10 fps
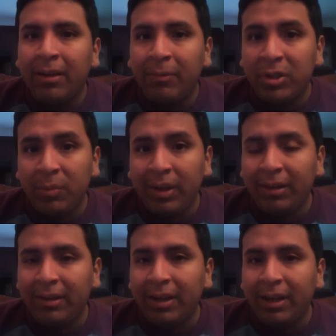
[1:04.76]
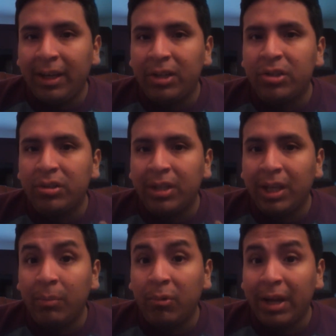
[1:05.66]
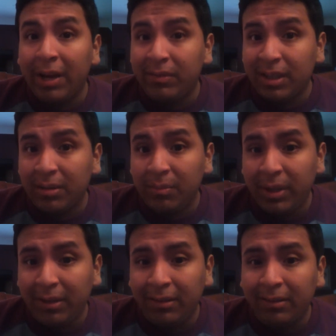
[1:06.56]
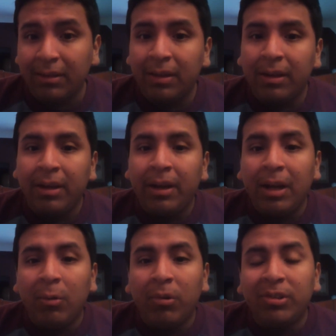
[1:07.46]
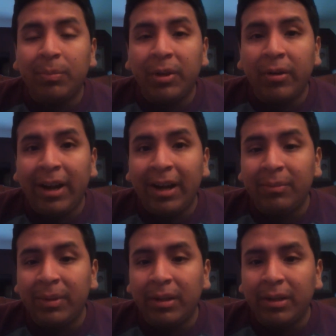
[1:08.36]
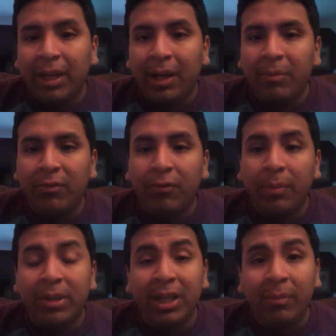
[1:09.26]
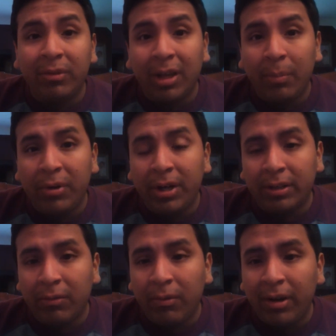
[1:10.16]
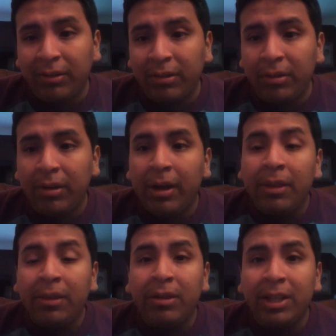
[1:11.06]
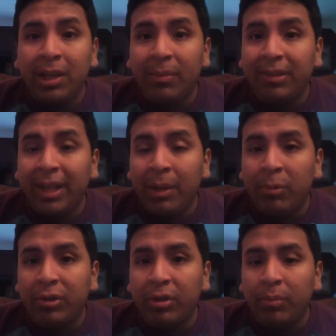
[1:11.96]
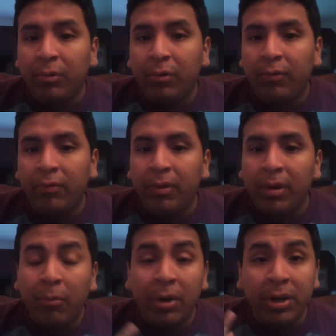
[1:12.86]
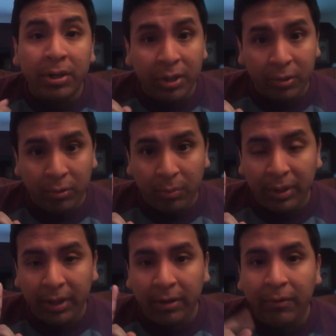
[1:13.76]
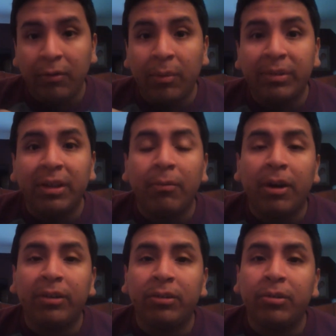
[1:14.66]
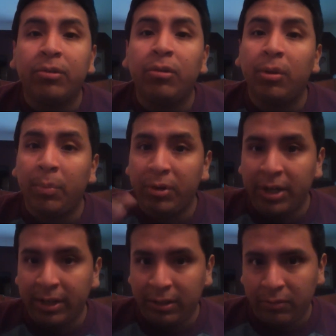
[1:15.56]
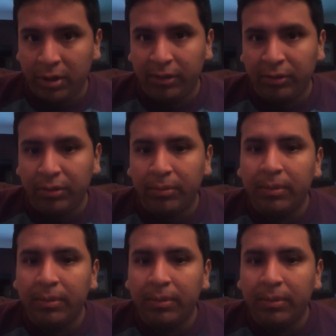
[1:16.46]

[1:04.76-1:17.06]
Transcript: which means that each team will have 10 picks. Now, once a player has been claimed from a team's non-protected roster, the team is able to move one additional player from said roster to their protected roster.